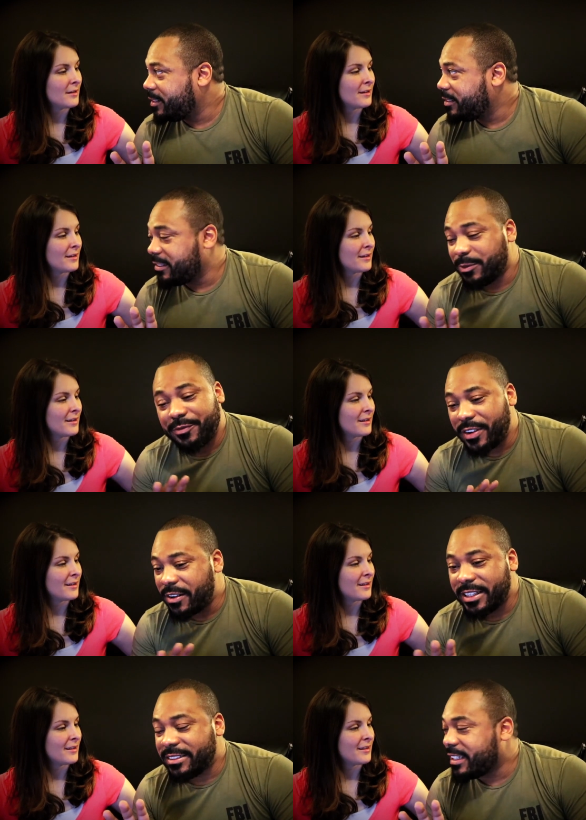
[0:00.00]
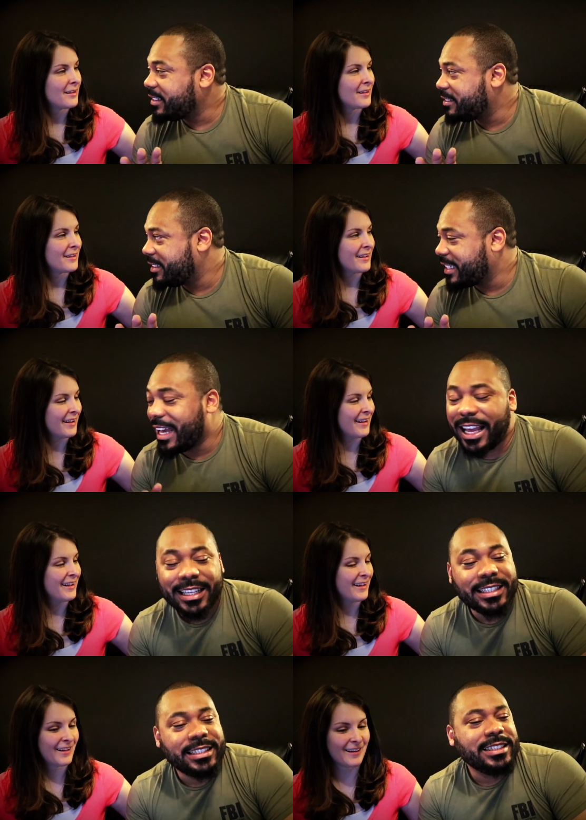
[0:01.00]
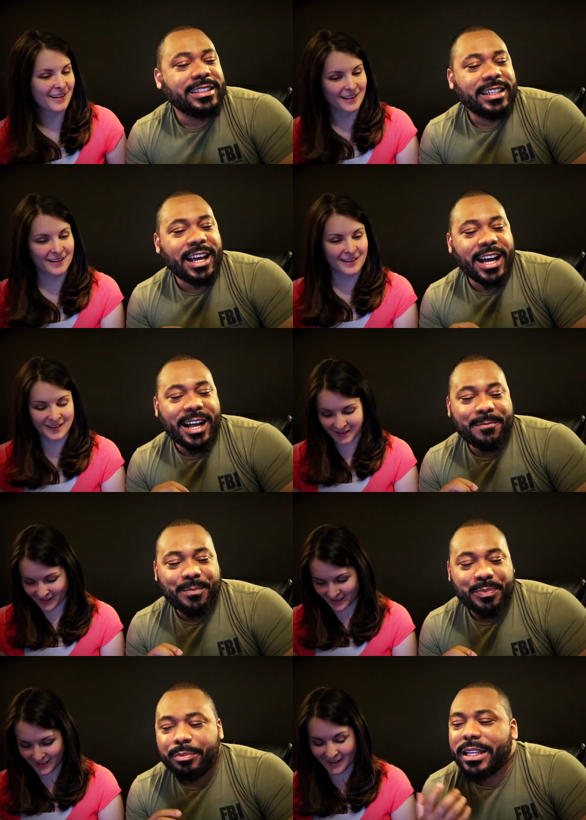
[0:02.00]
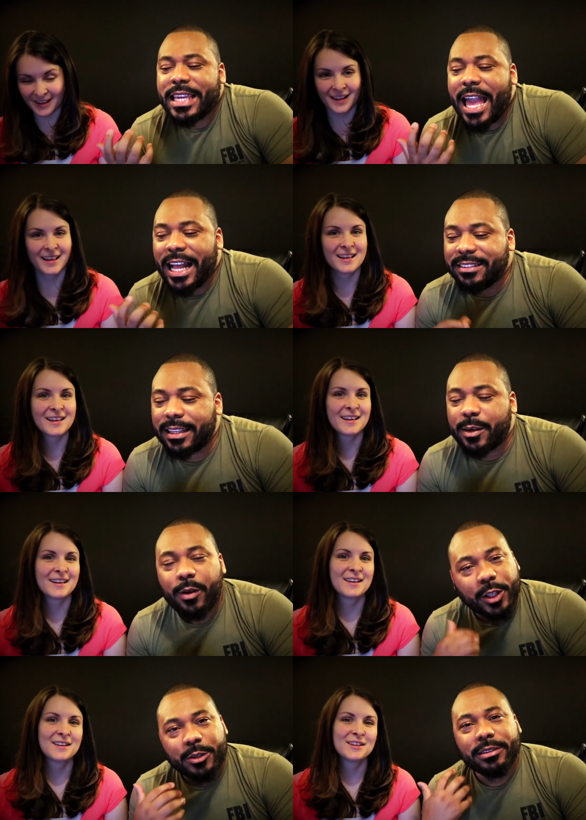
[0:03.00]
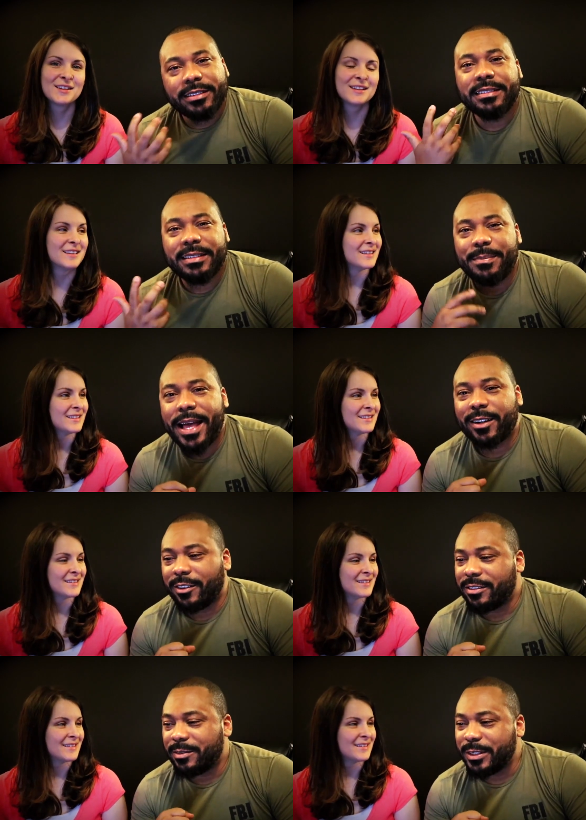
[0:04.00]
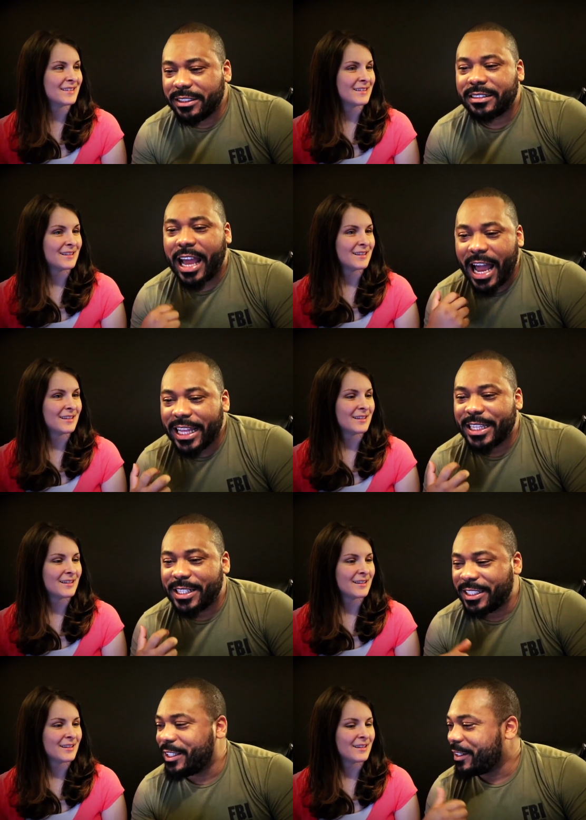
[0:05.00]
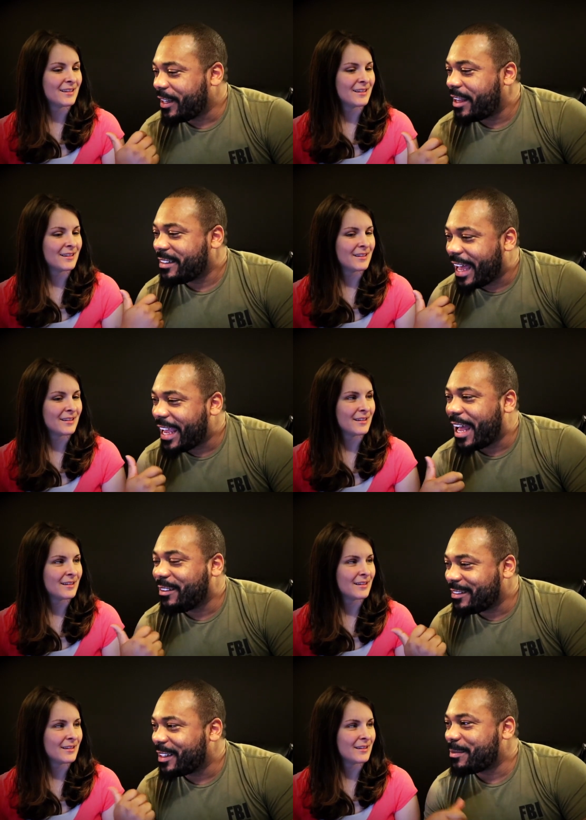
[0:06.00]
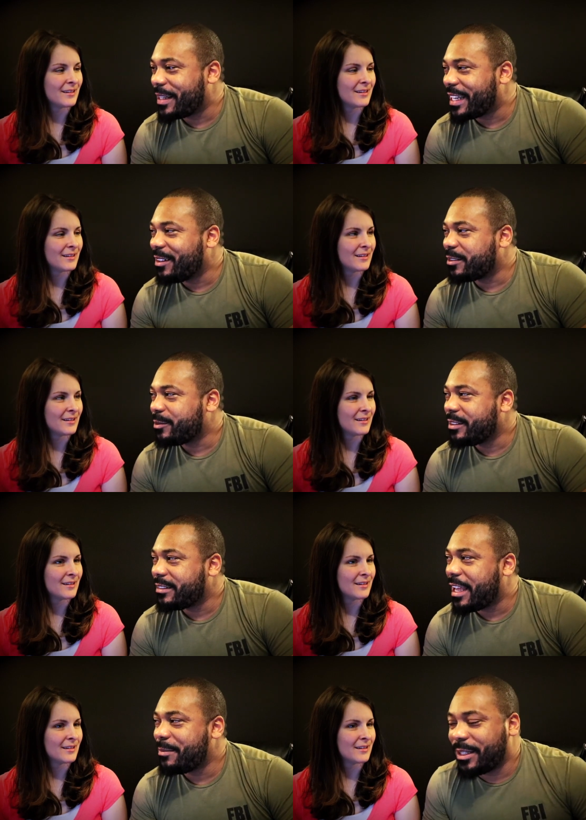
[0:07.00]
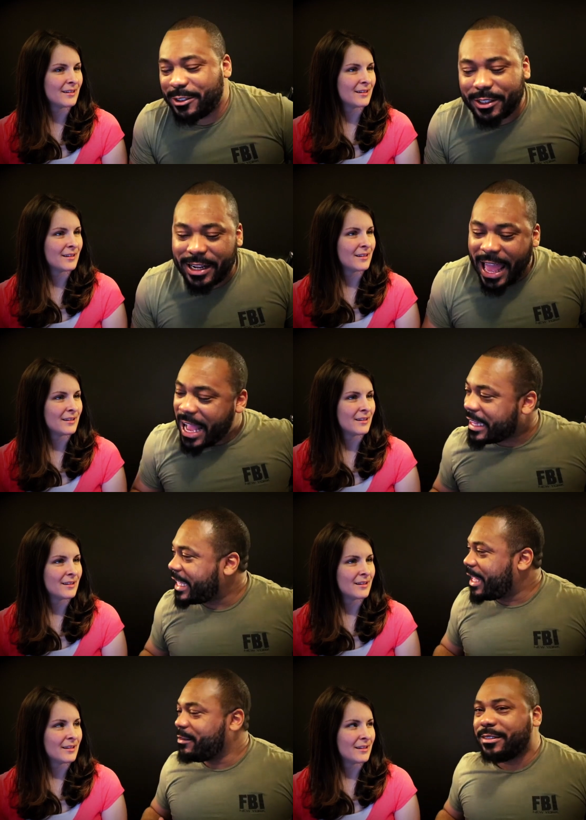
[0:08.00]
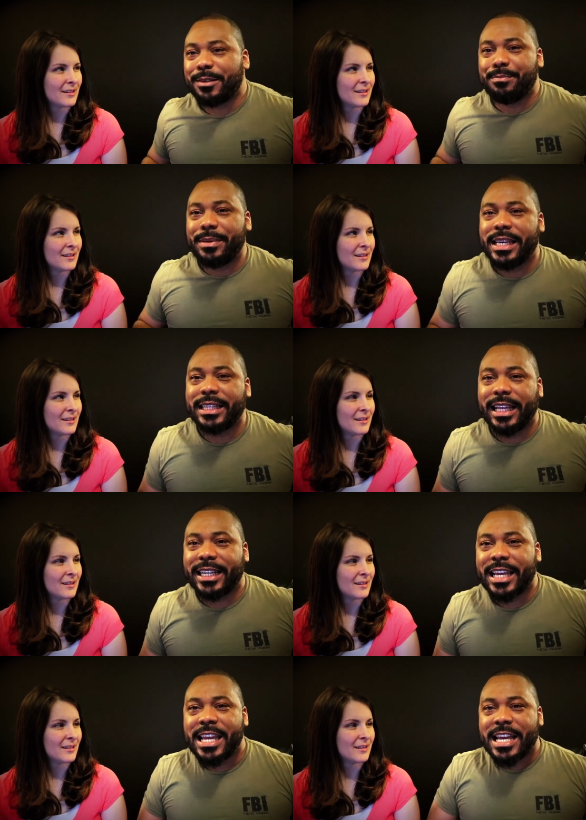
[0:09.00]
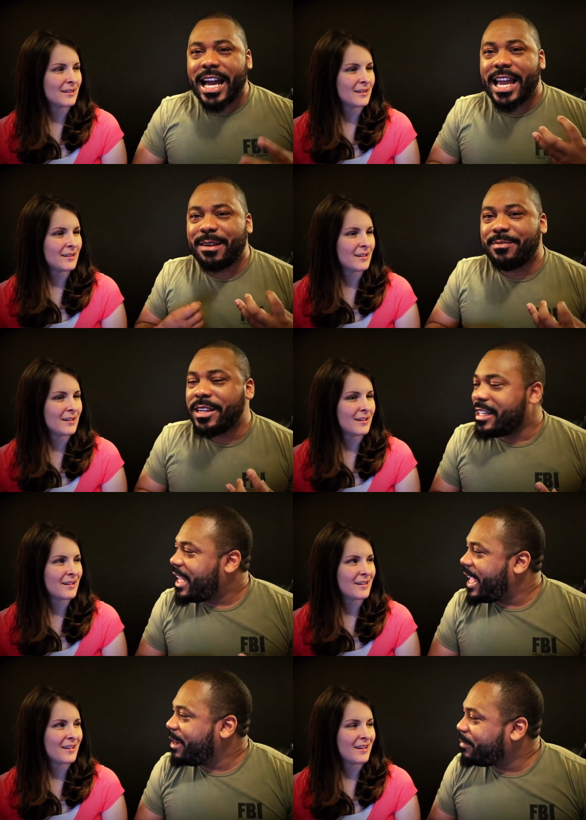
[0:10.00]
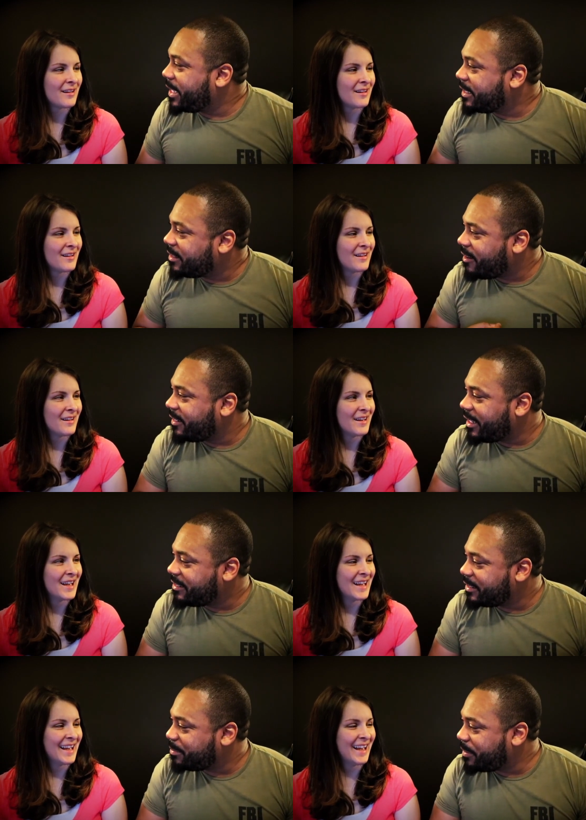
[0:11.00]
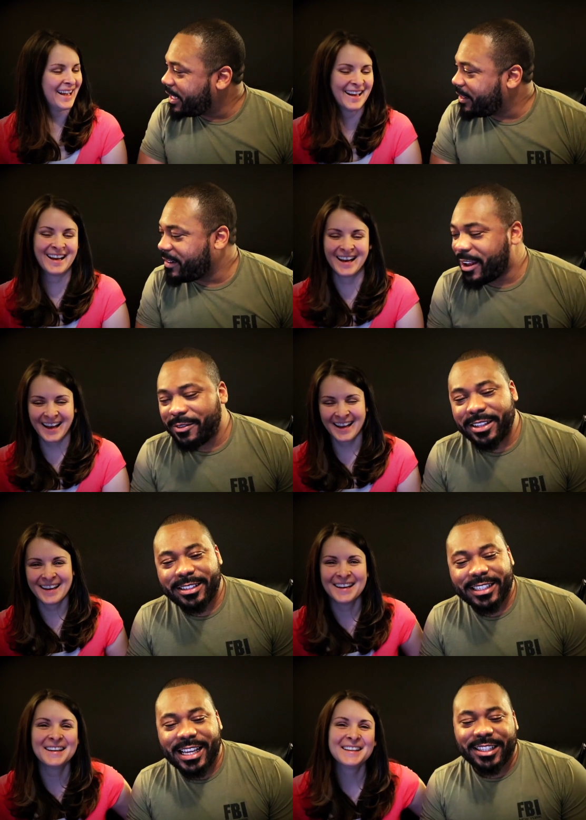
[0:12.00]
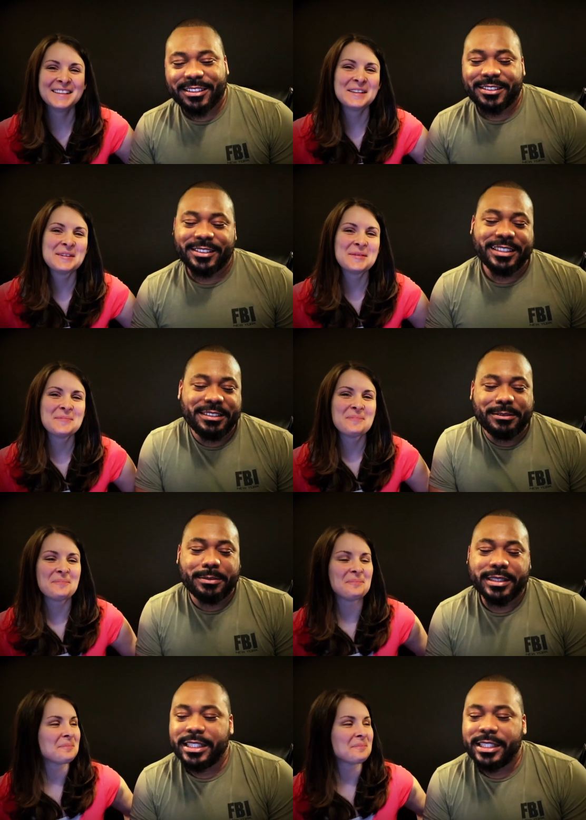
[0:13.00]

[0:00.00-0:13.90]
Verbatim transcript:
Speaker 1: Just very intelligent guy. Uh -huh. um, but yeah, it's like, well, you listen to metal, which is highly, you know, I, I was talking to my counselor one time, and I was trying to act like I was some big, like, I hadn't, I had my guitar, and I was just playing around with it in the counselor, and he would,